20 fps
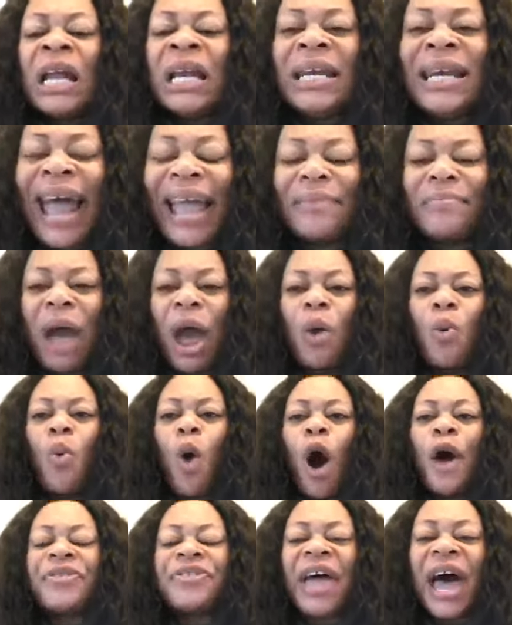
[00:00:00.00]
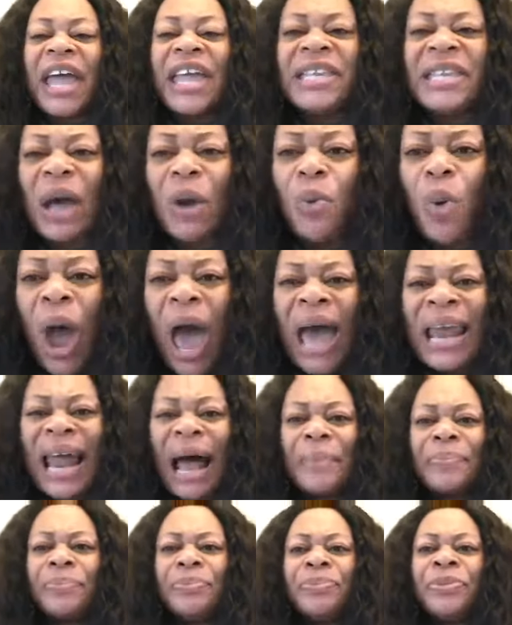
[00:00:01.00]
Let my water in the
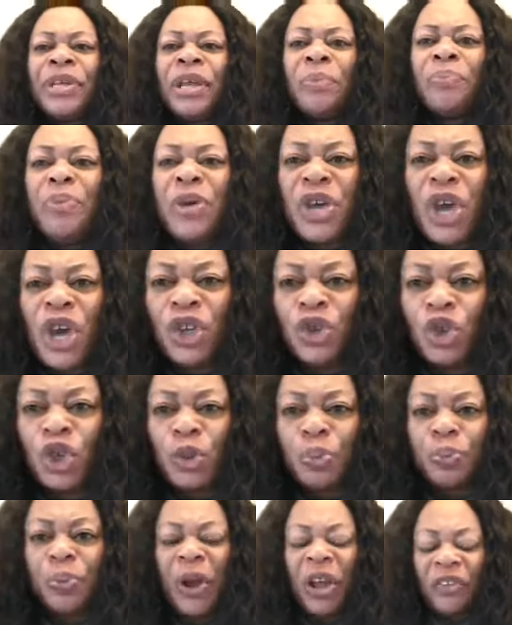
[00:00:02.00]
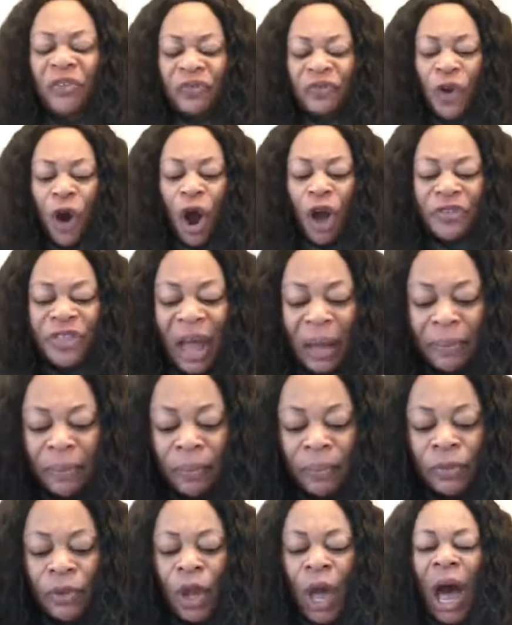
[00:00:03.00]
well begin to spring forth.
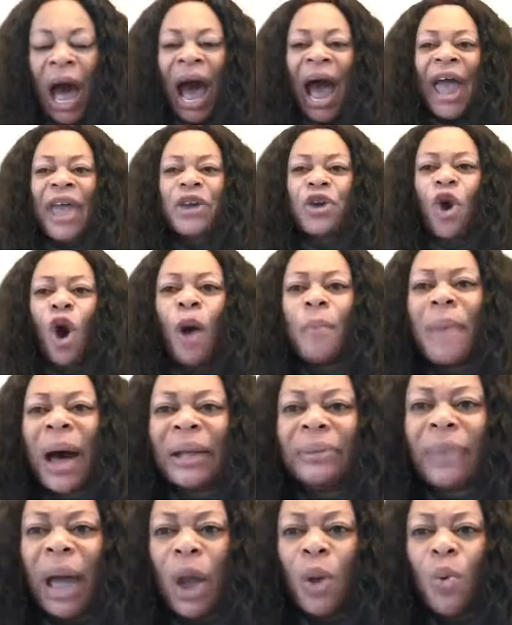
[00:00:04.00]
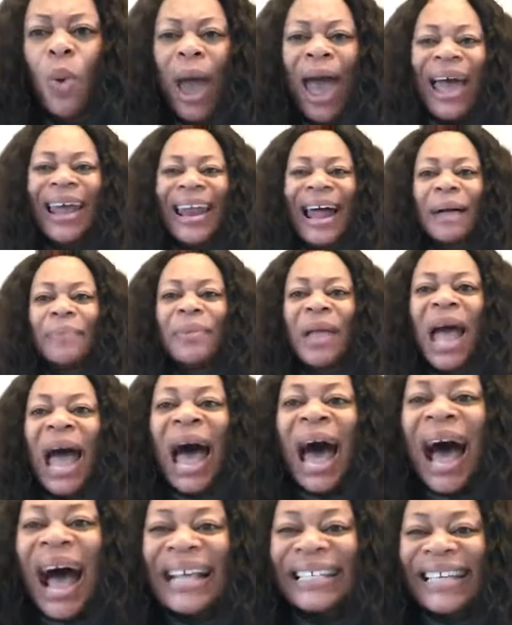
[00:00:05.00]
I command my well,
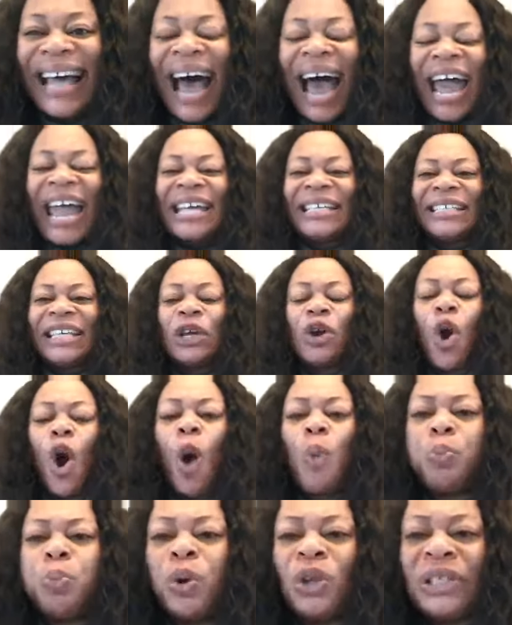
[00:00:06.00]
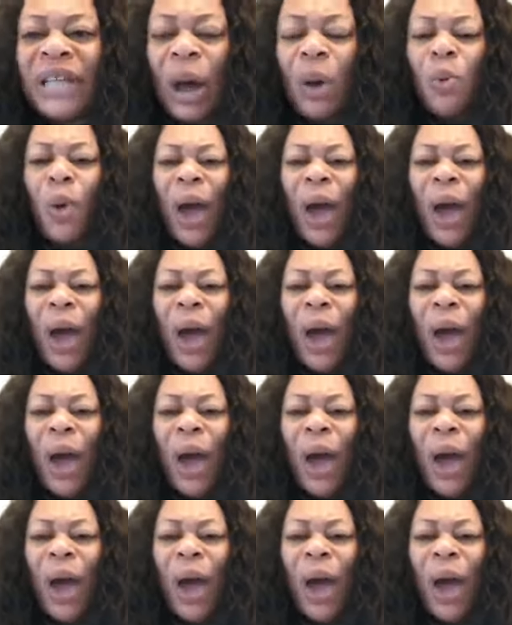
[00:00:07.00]
as Isaac opened the